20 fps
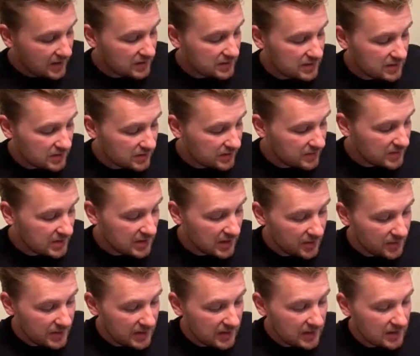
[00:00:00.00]
could certainly be
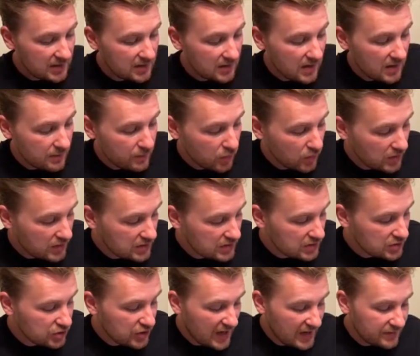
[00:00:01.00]
coming in, important
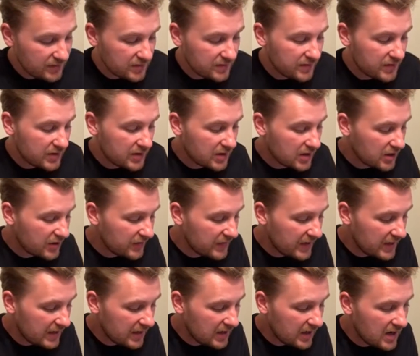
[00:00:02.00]
travel for your
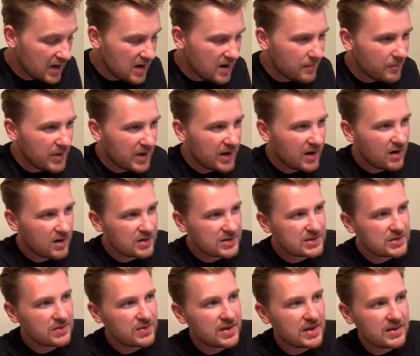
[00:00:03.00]
career. But I
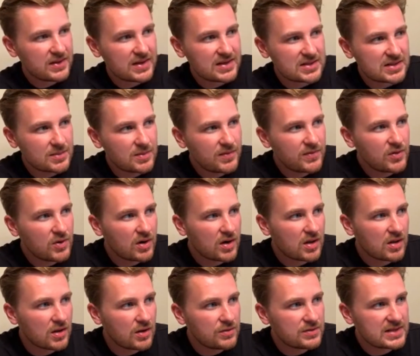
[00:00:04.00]
also think that some of you are
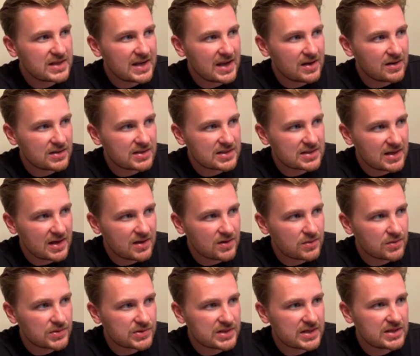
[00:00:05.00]
closing out
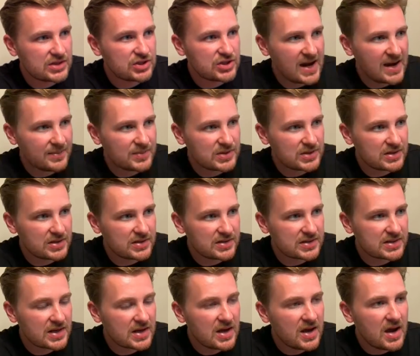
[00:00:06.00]
cycles and
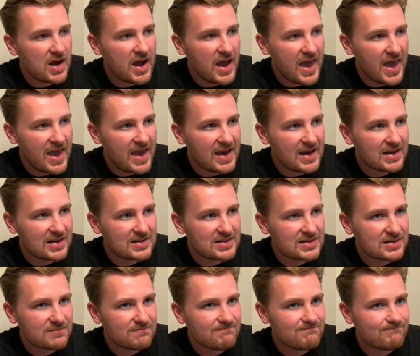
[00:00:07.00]
chapters, and
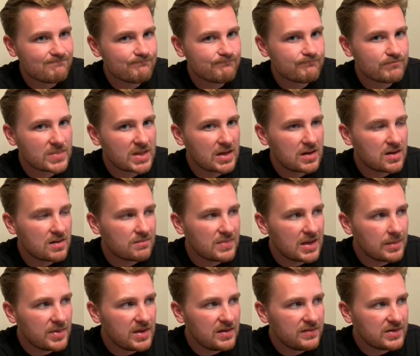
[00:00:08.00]

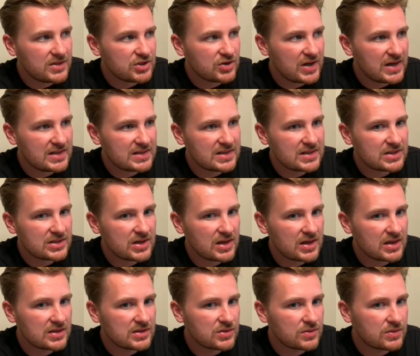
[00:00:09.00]
maybe even transitioning
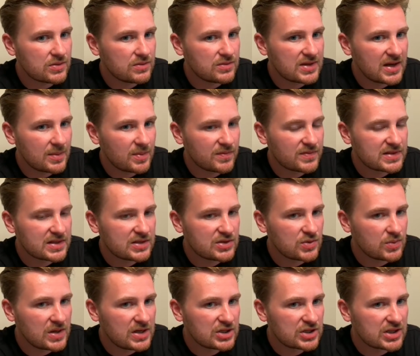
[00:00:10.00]
into a new type of
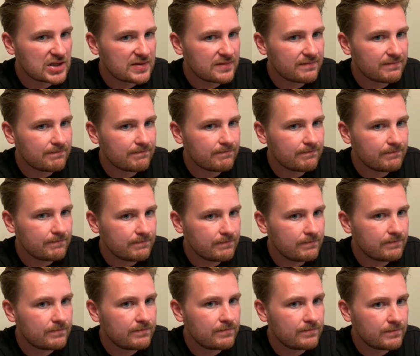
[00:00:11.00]
situation
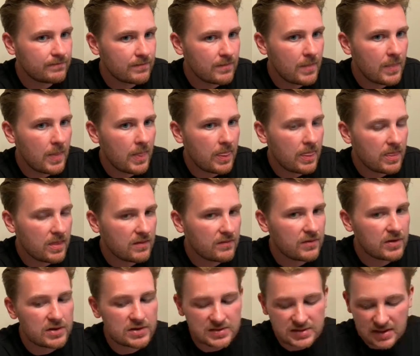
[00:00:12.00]
for
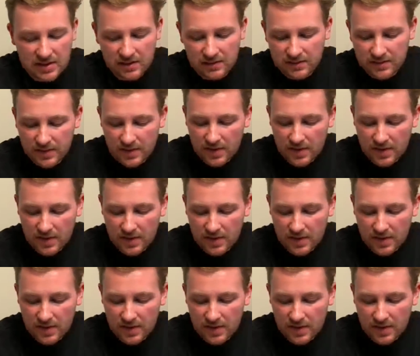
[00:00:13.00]
yourself.